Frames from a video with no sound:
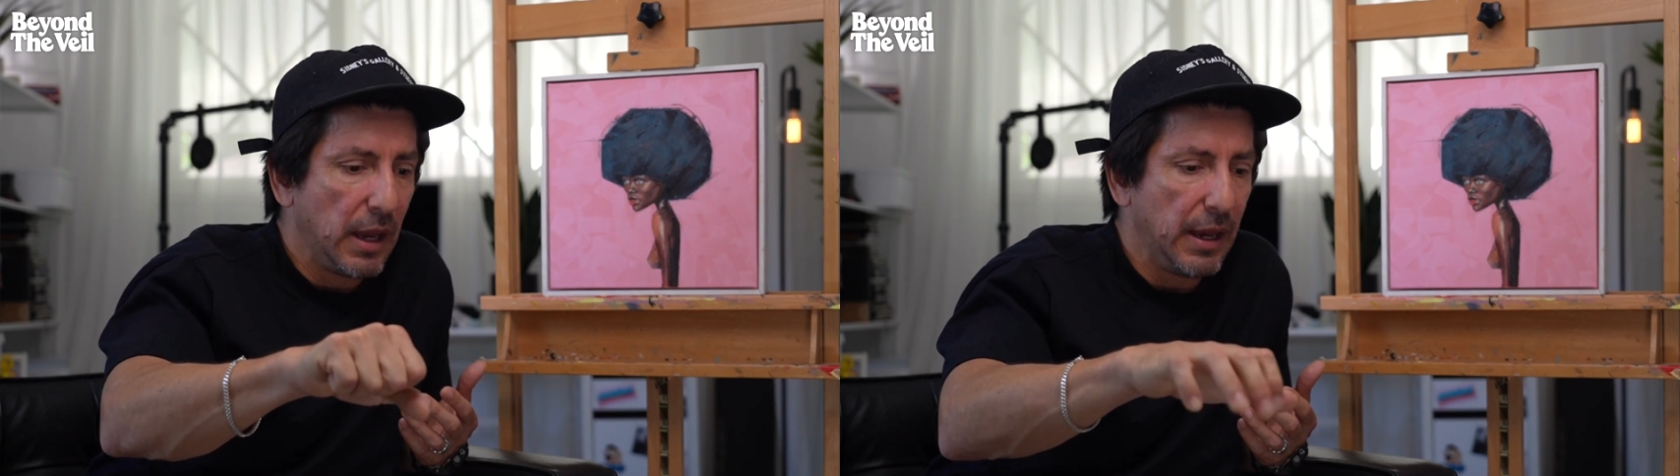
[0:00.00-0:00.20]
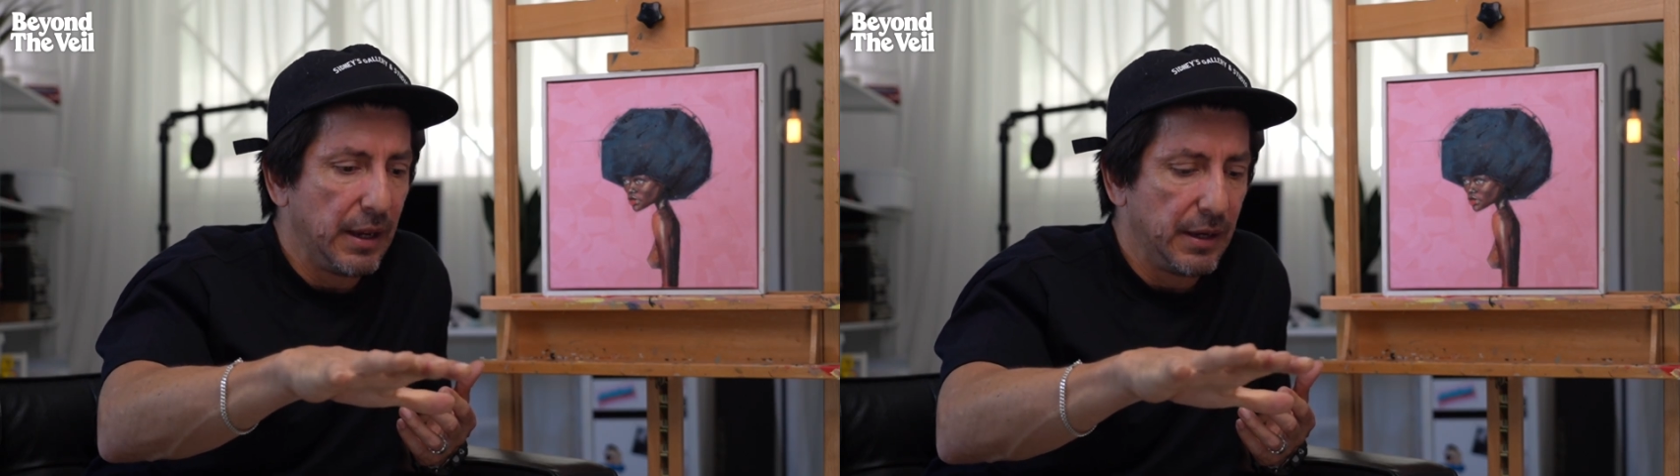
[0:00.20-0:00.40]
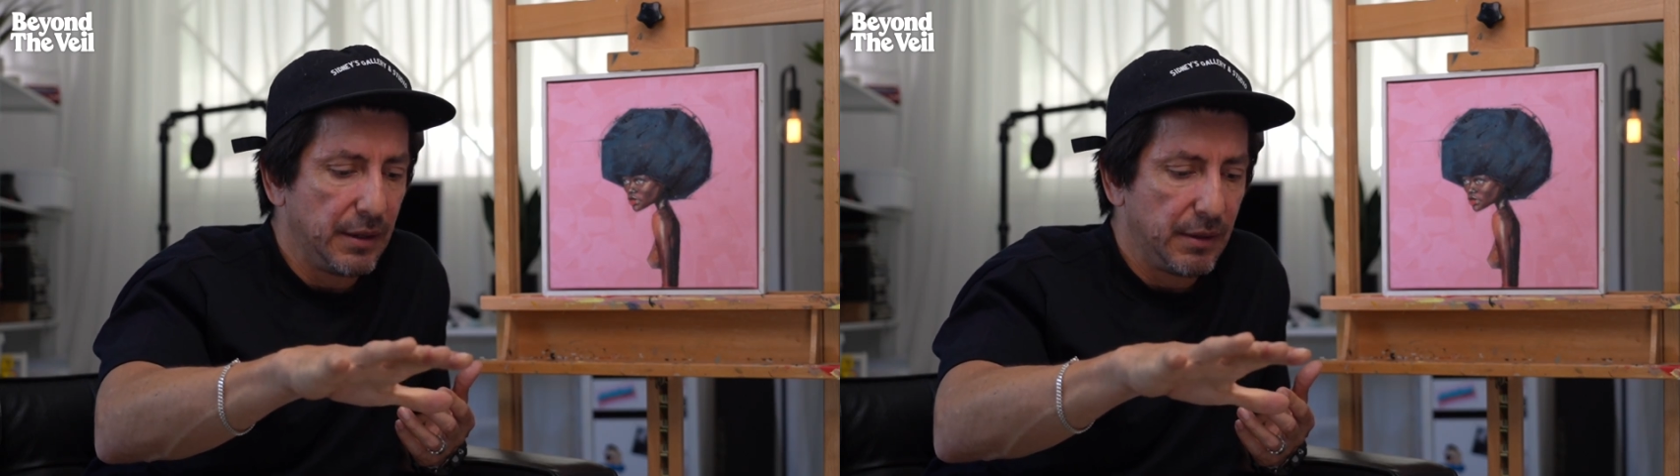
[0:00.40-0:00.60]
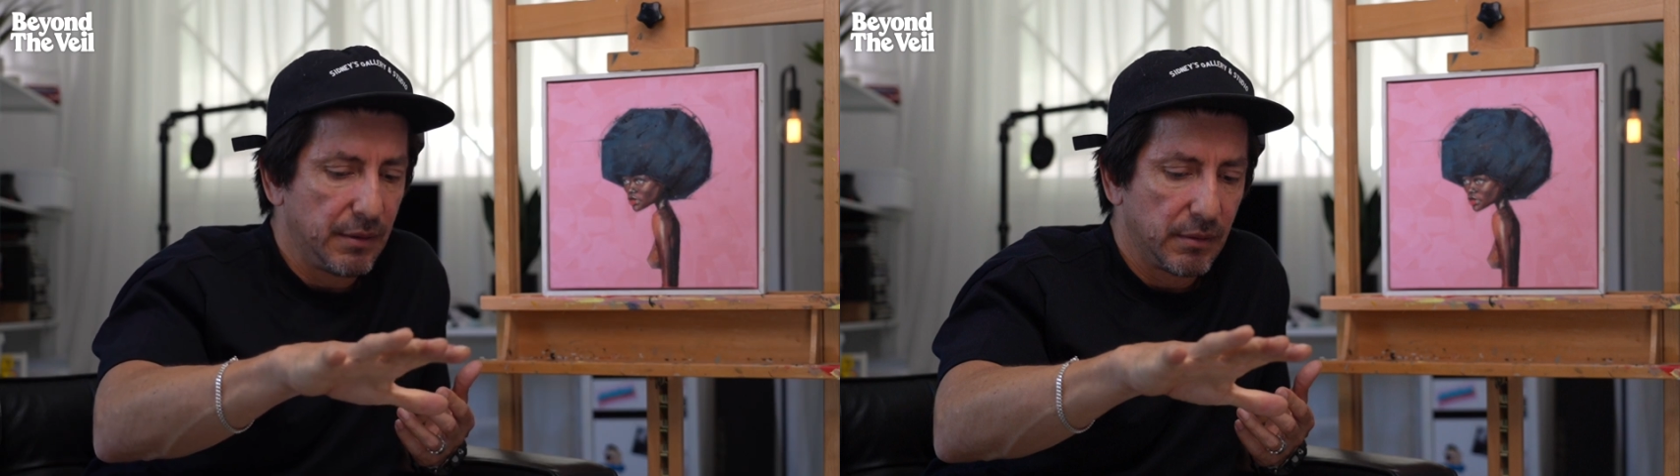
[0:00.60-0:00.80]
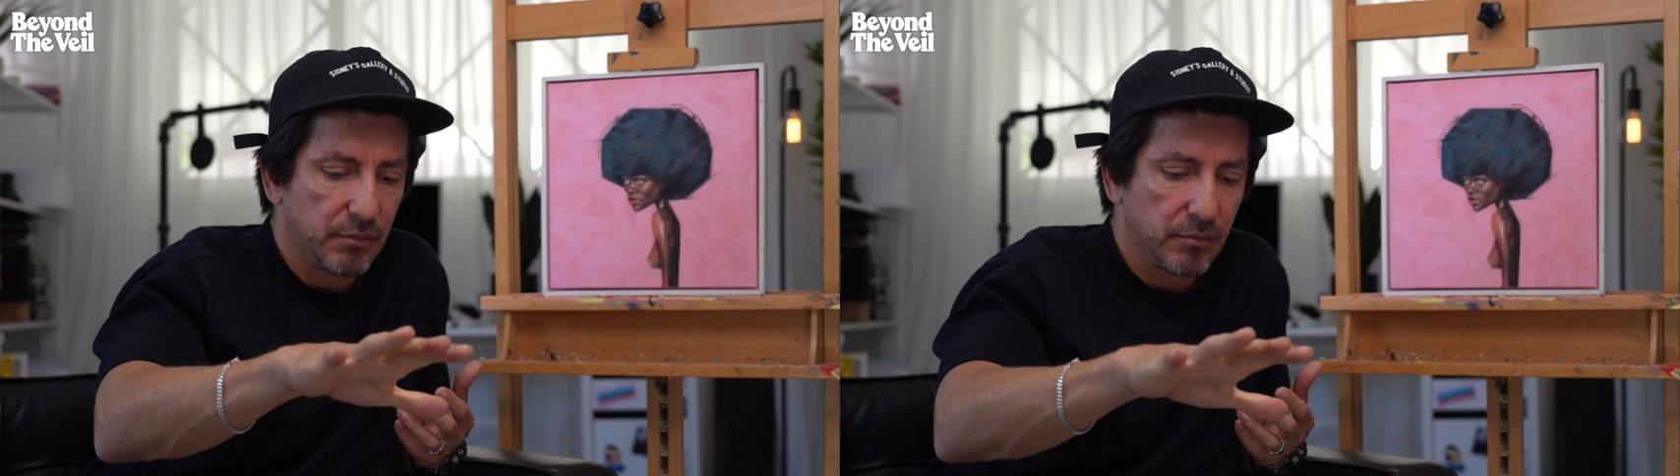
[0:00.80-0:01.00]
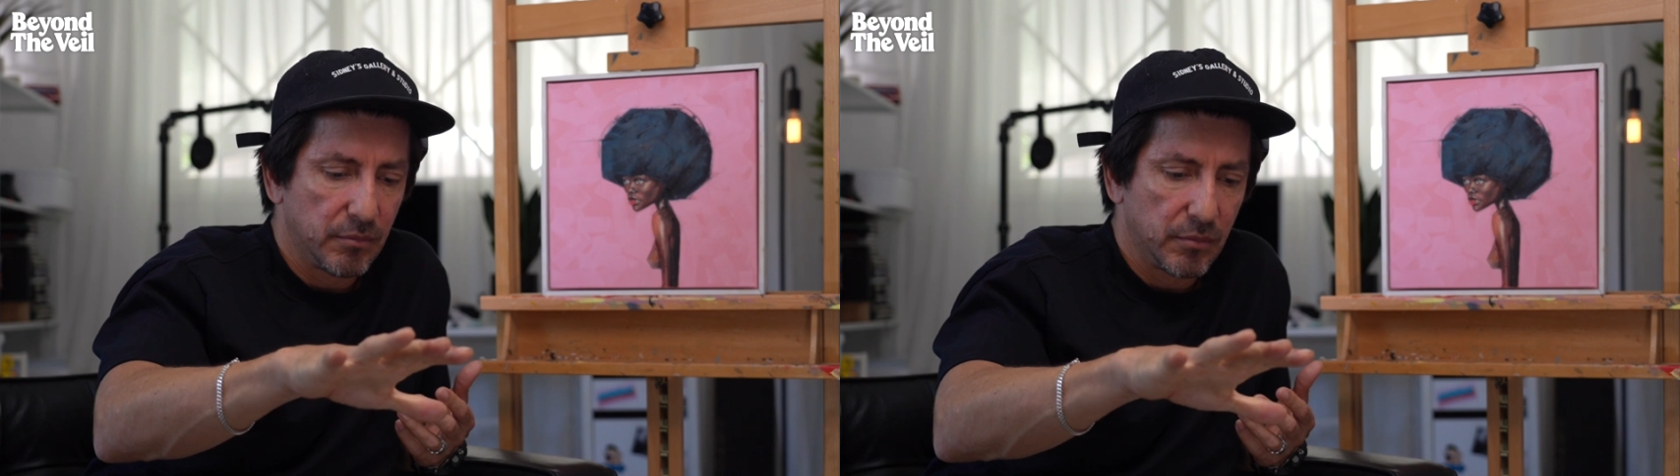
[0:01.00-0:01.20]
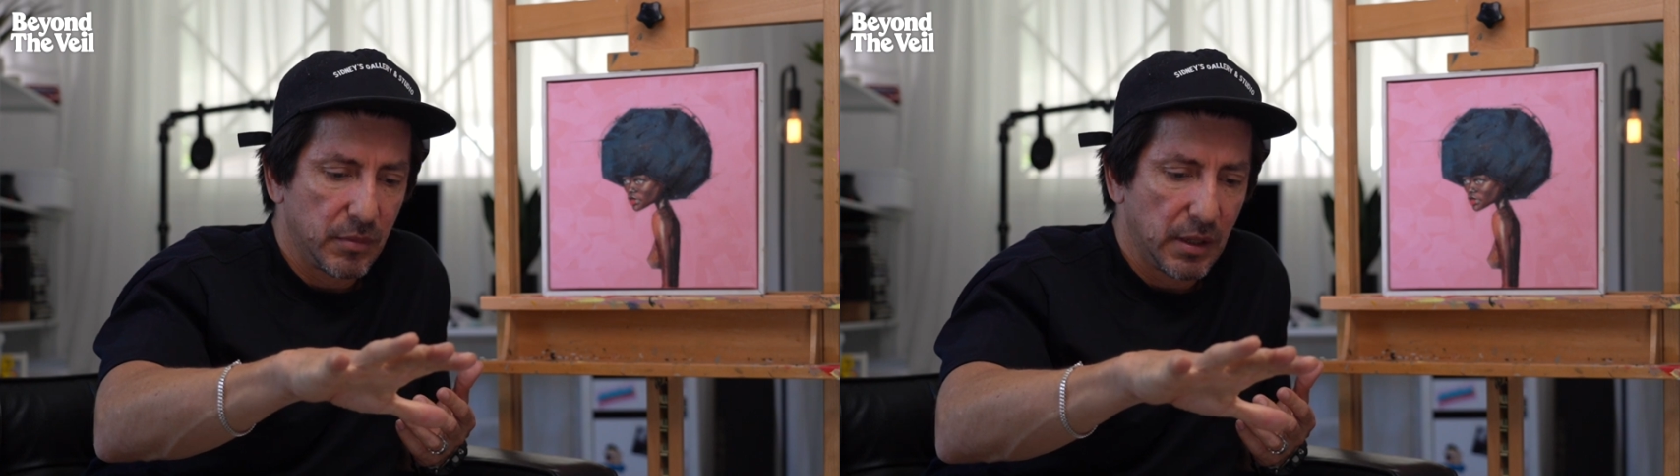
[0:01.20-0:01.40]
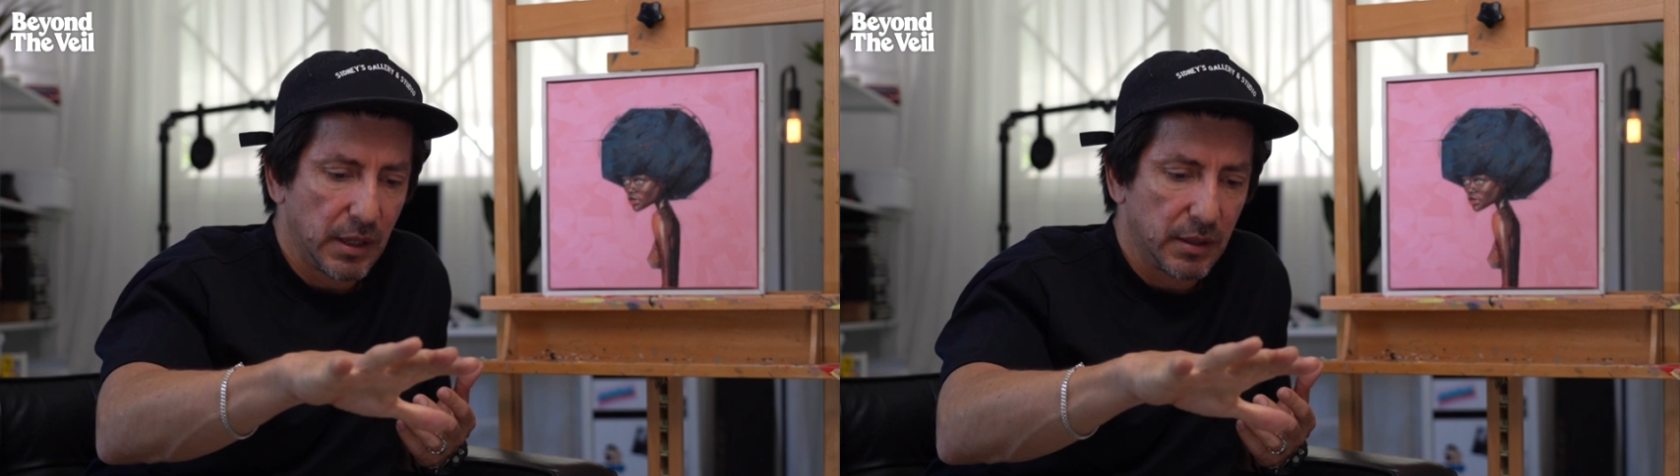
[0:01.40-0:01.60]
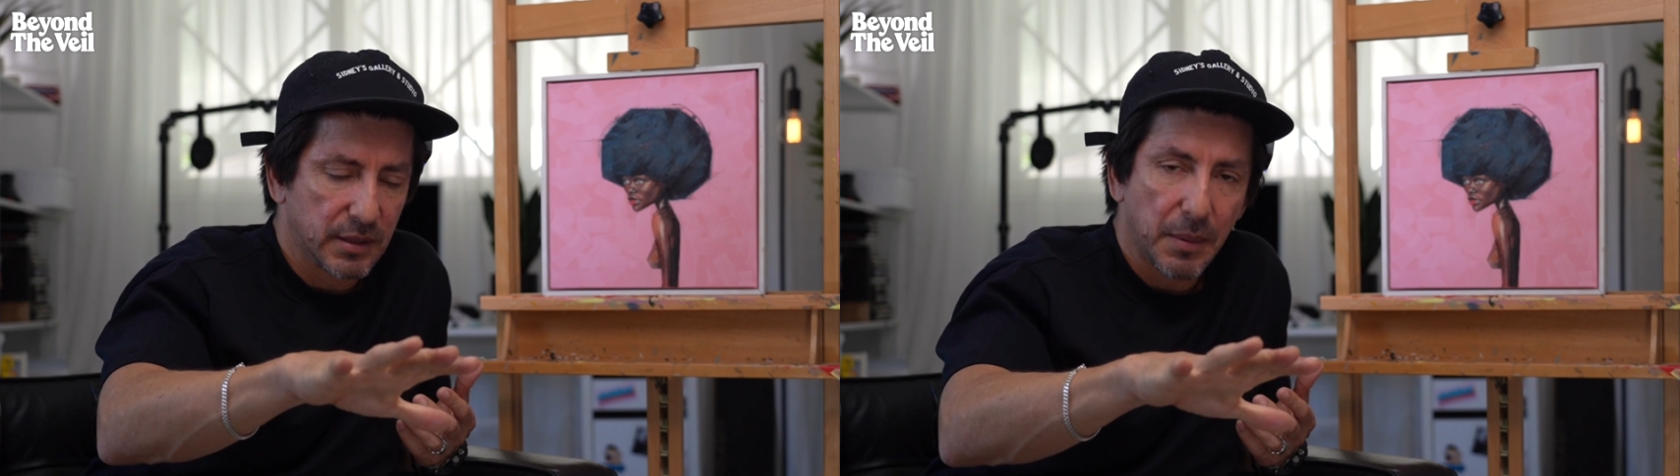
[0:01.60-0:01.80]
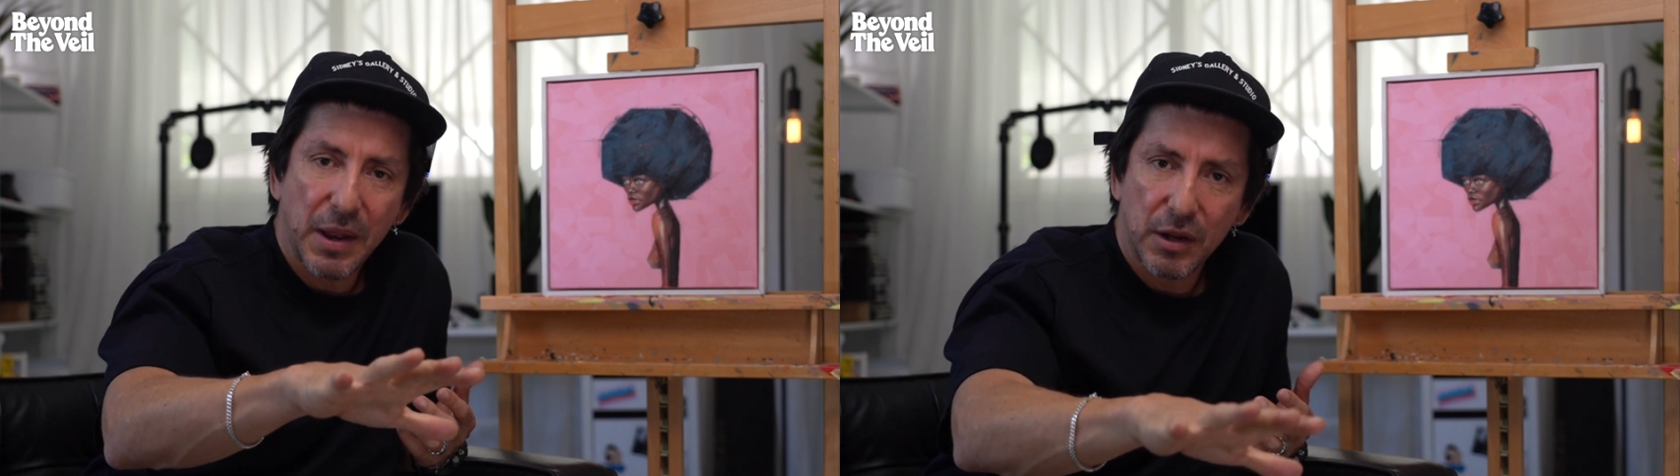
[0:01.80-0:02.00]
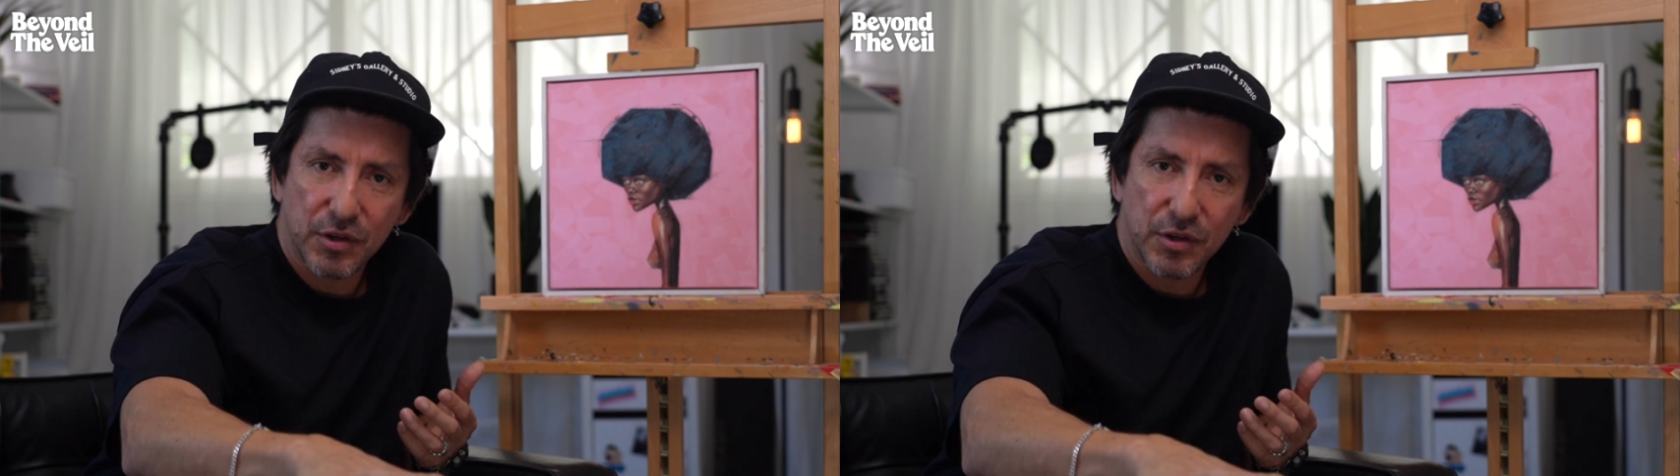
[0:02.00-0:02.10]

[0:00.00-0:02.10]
and somehow